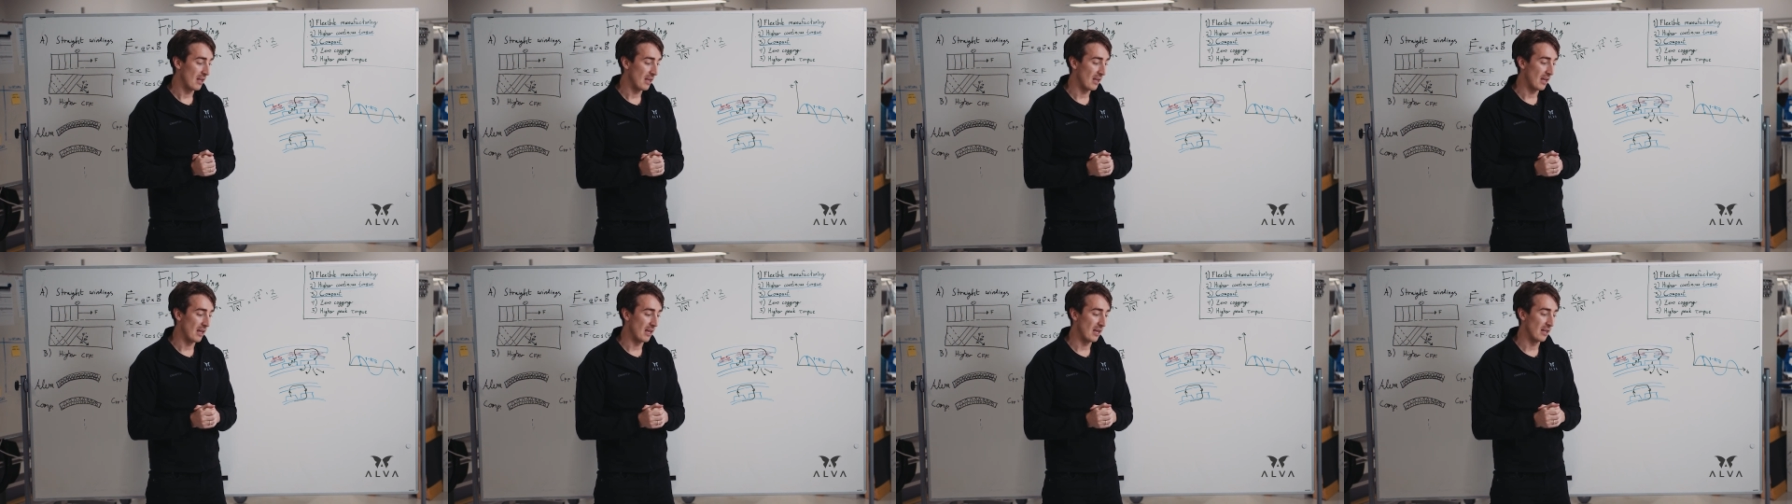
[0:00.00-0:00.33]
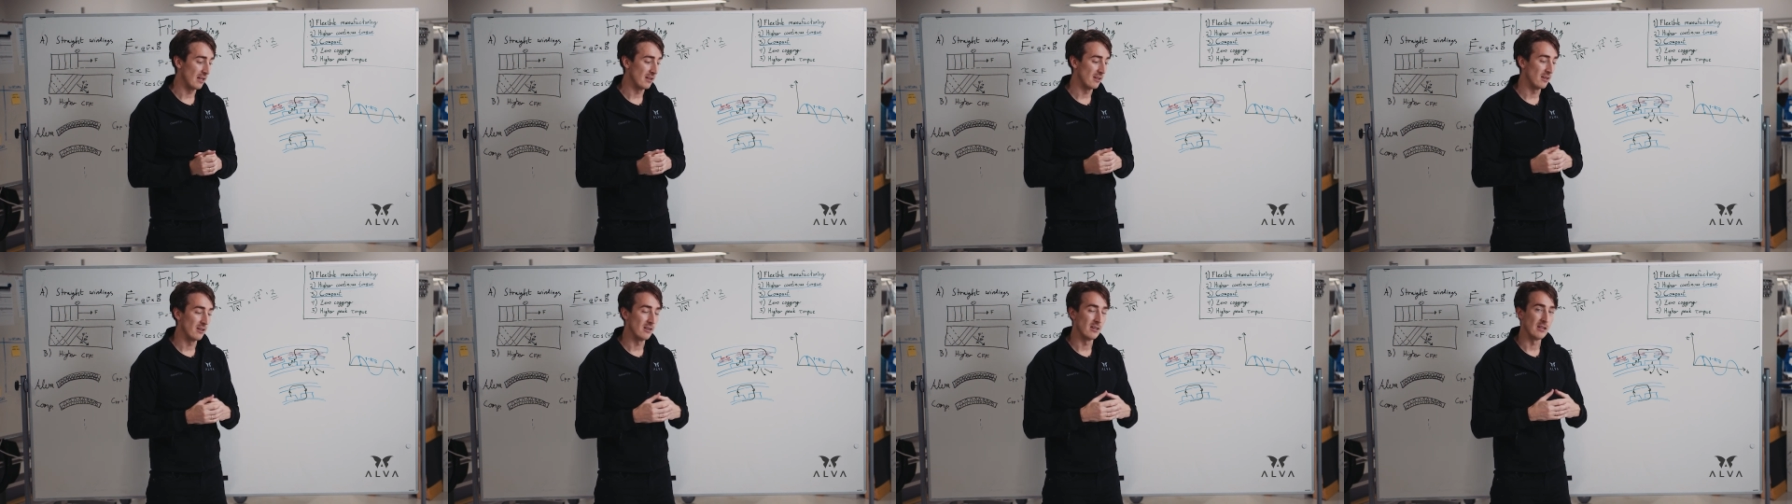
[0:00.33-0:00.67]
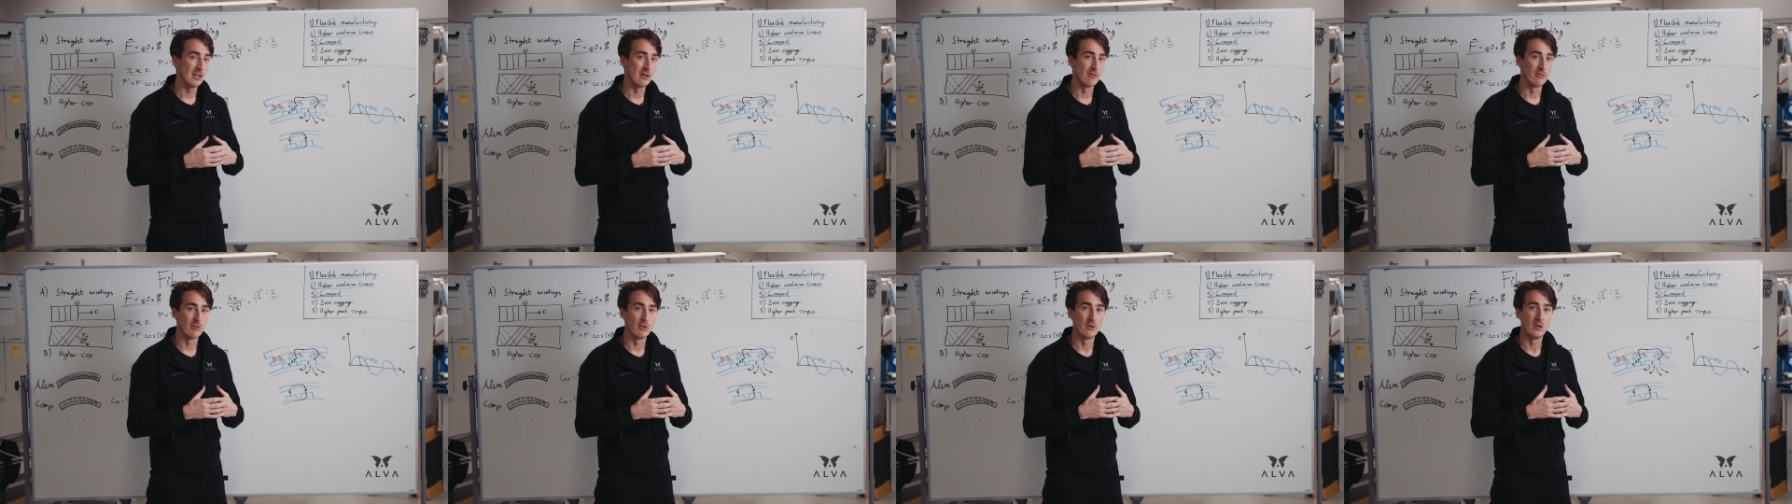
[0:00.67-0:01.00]
and
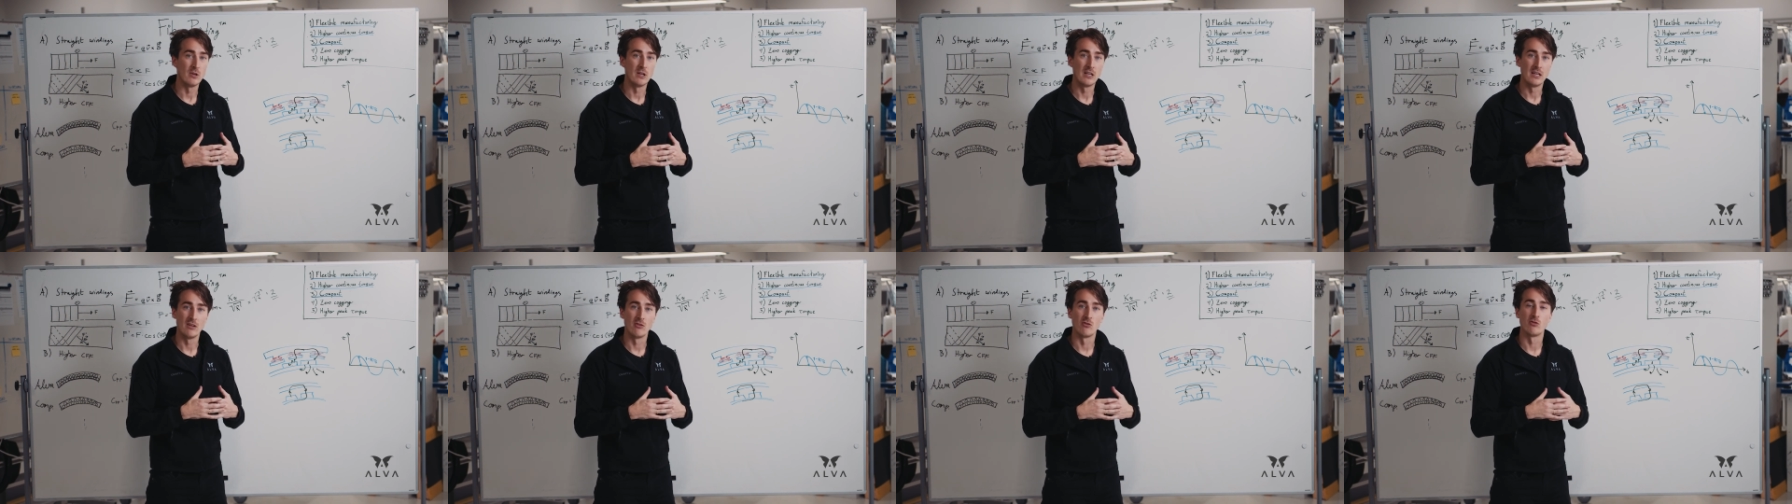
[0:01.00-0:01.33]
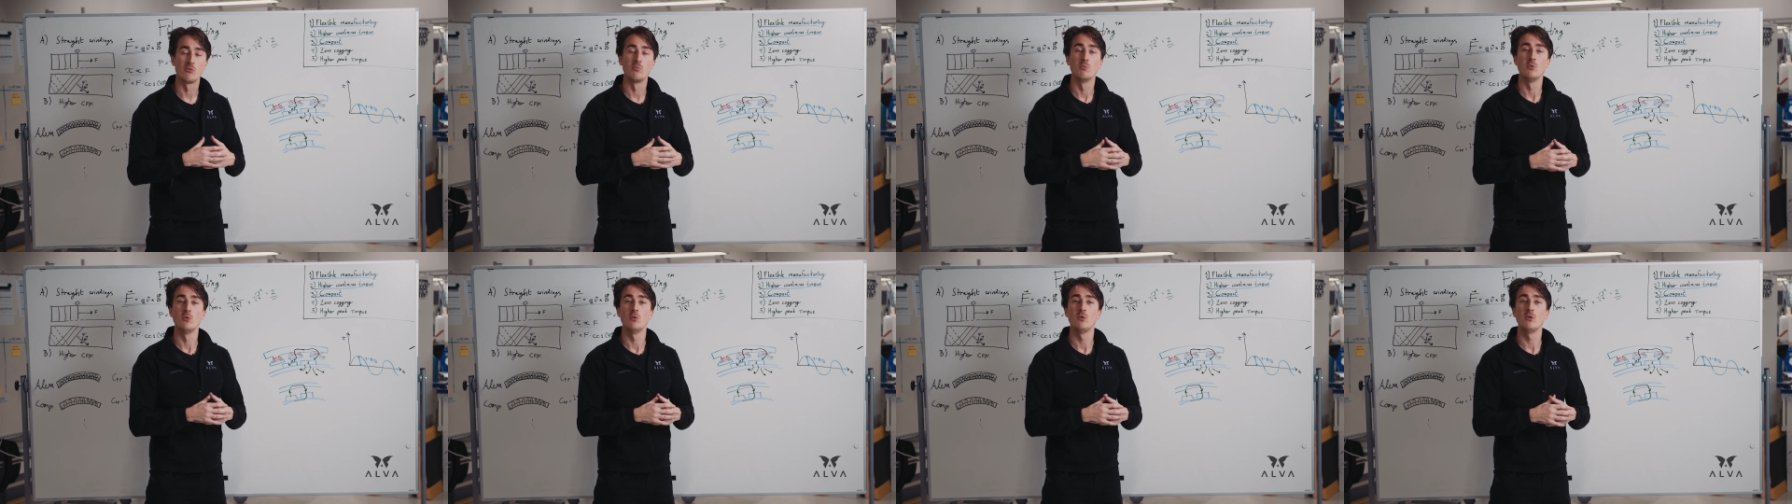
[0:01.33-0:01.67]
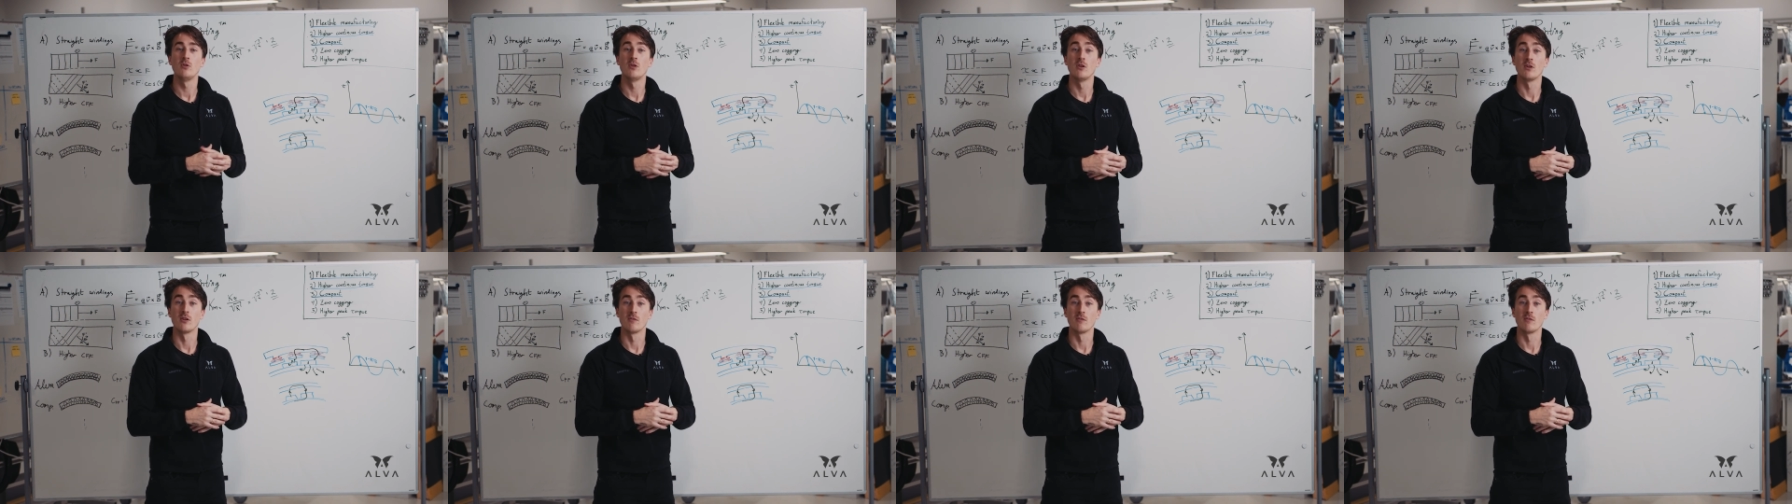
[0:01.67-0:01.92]
if you need smooth